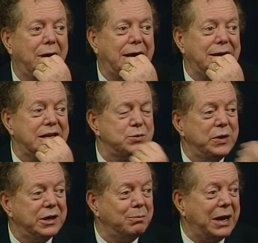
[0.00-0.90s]
Well, I
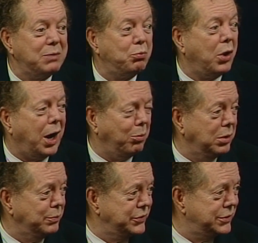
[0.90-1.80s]
guess we can make
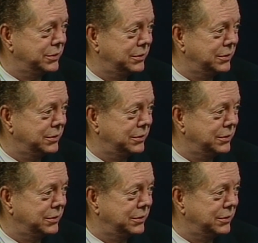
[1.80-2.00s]
problems.